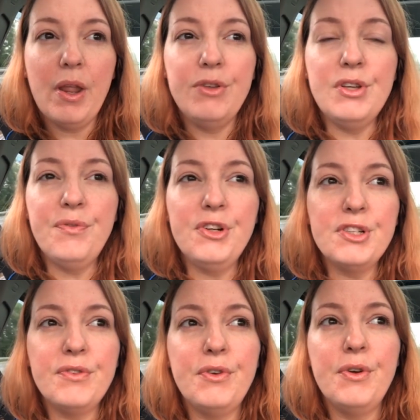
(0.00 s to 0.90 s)
So
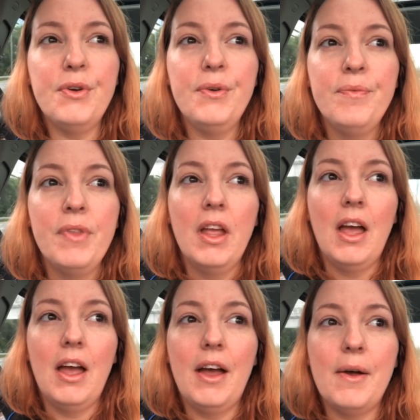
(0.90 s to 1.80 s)
first of all,
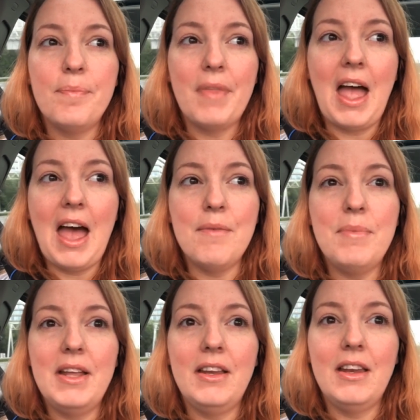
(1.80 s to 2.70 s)
I've
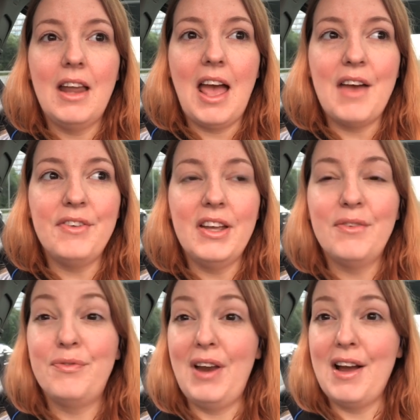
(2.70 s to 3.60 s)
been
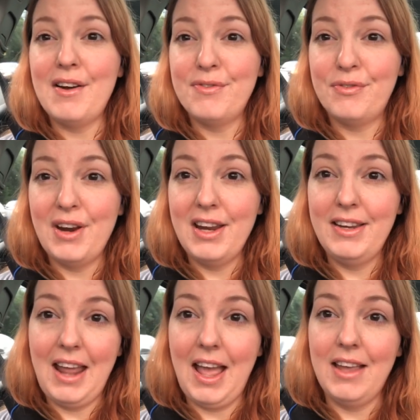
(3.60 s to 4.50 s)
having flare-free
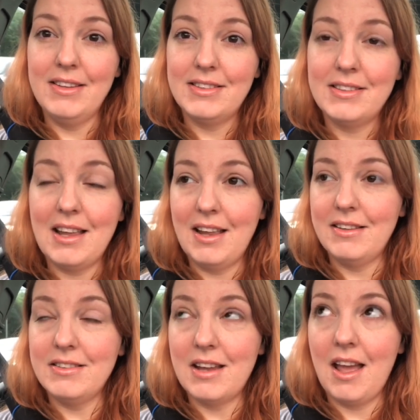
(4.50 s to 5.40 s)
days,
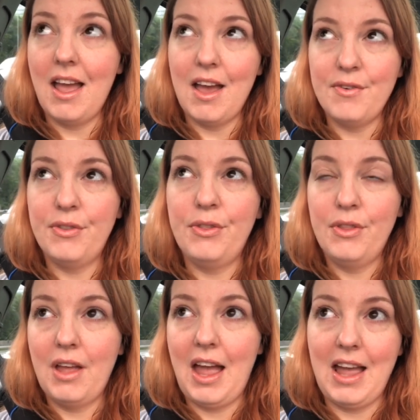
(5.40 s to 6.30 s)
and I haven't
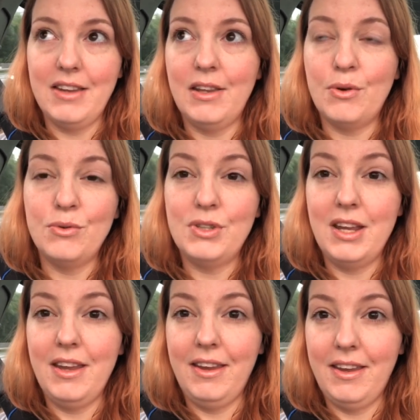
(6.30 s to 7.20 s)
had those
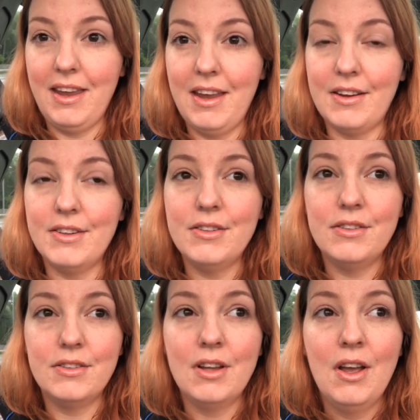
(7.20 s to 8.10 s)
in
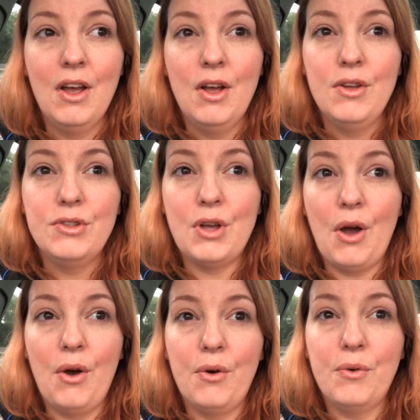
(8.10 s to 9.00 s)
years.
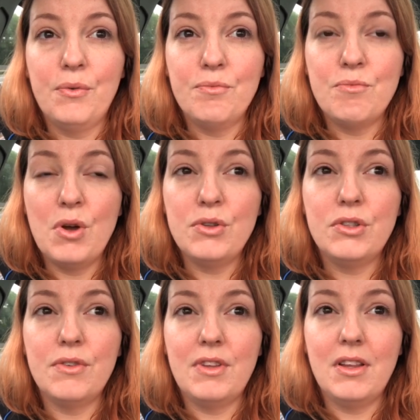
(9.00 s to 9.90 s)
So
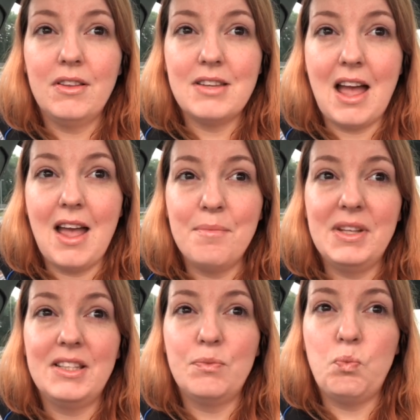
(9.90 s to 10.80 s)
most of the time
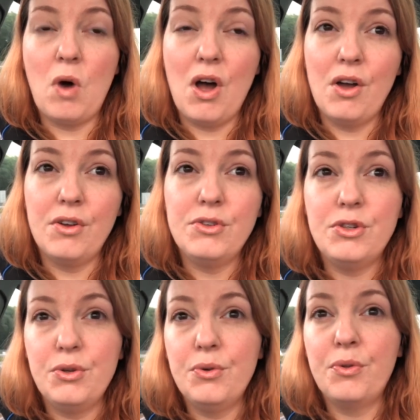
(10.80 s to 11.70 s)
it's 1,
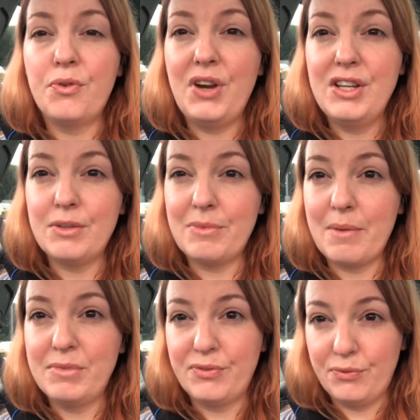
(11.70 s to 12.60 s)
2, 3,
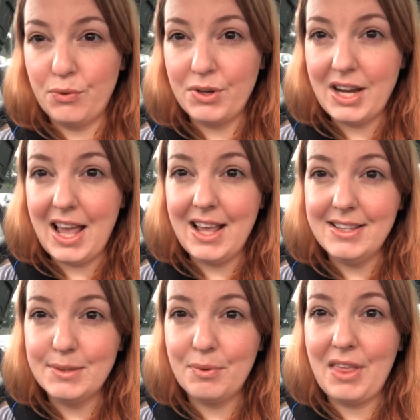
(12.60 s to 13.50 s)
sometimes 4
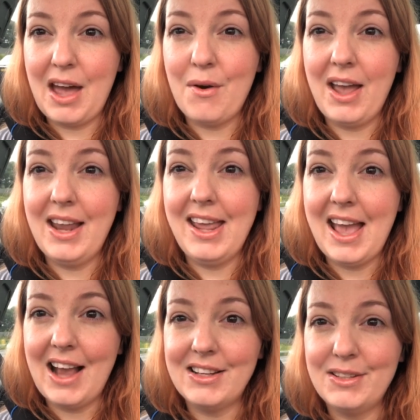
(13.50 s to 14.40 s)
days without
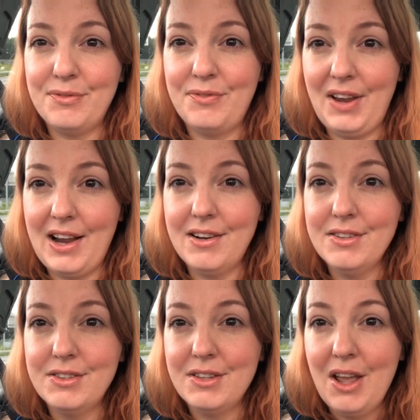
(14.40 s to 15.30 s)
any active
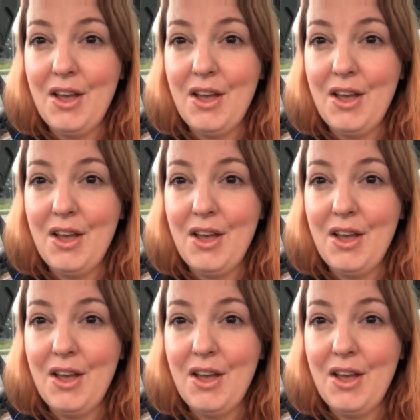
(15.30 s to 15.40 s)
flares.